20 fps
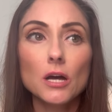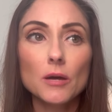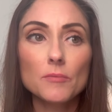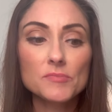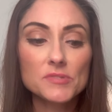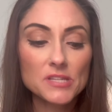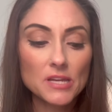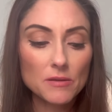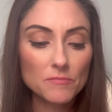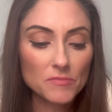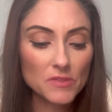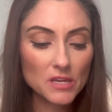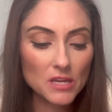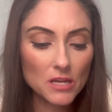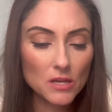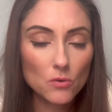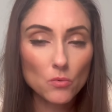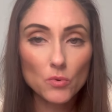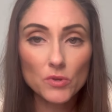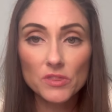Same
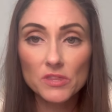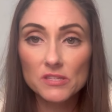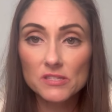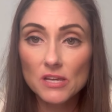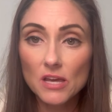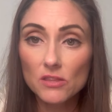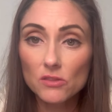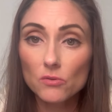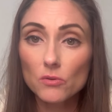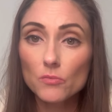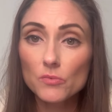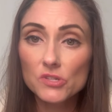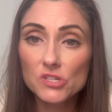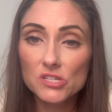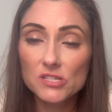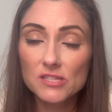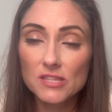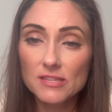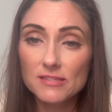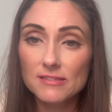thing with this other one, which is
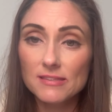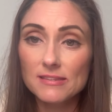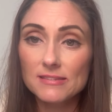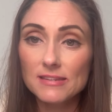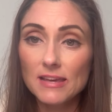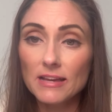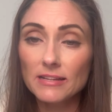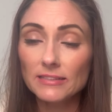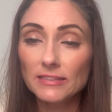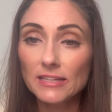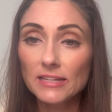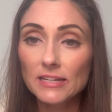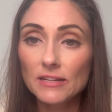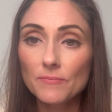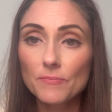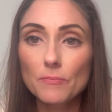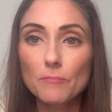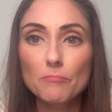the Centella.